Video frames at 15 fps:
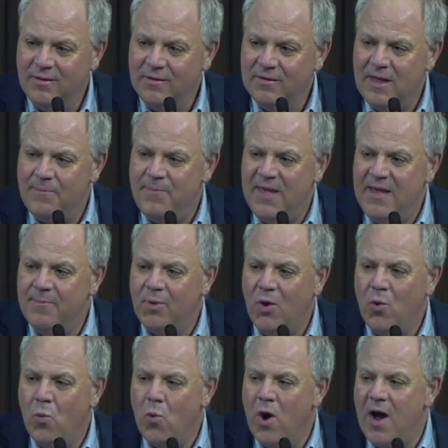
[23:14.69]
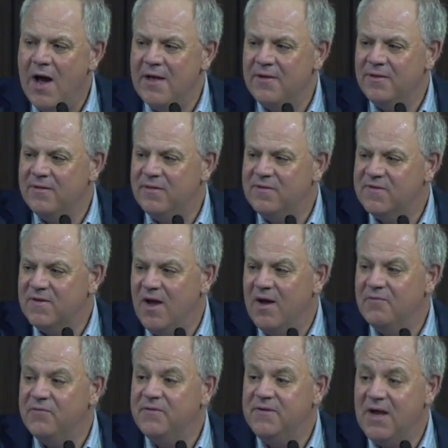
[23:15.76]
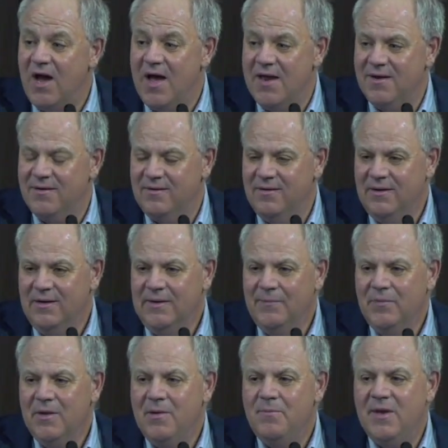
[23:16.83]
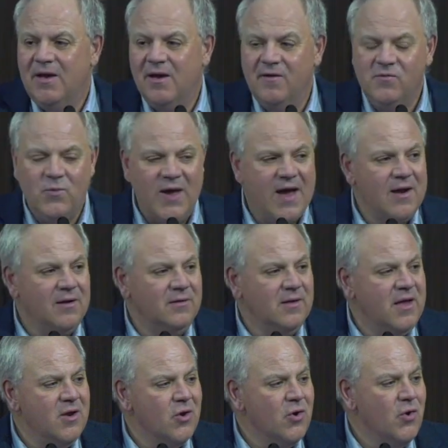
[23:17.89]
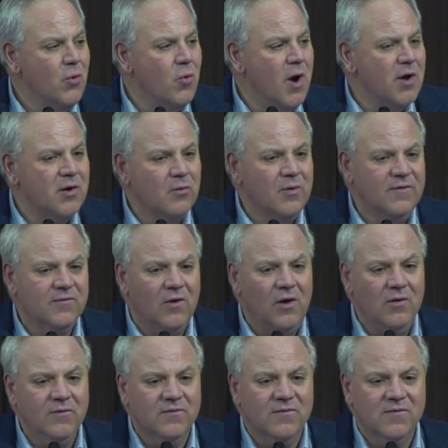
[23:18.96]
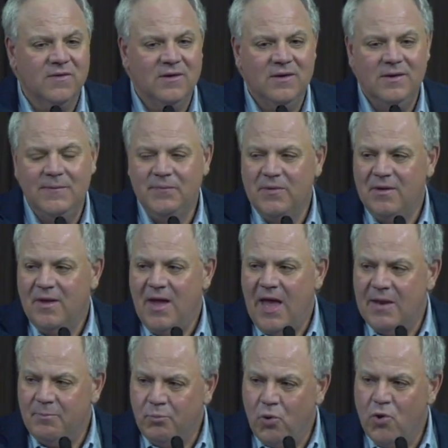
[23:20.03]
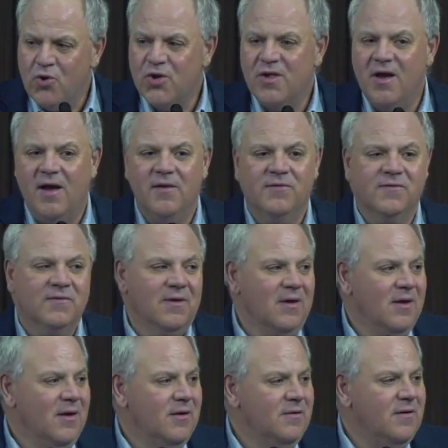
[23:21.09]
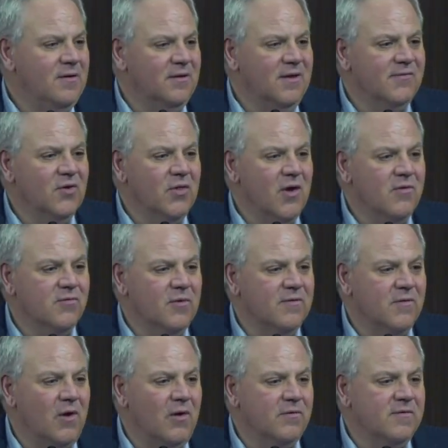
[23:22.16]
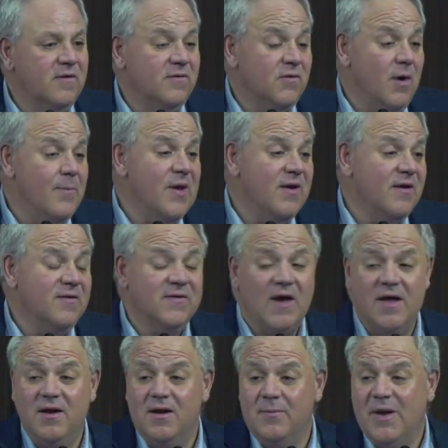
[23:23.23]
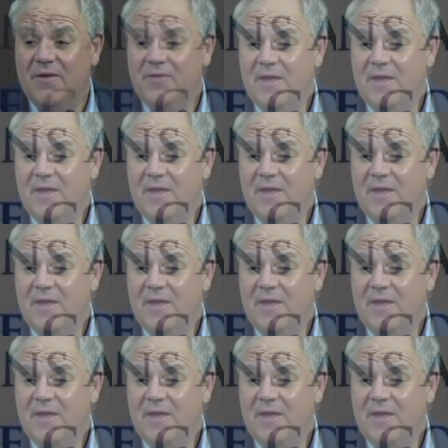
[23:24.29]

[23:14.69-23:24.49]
that people want stuff done. Because we had a leader who wanted results and pushed us to deliver those results. And so I'm excited about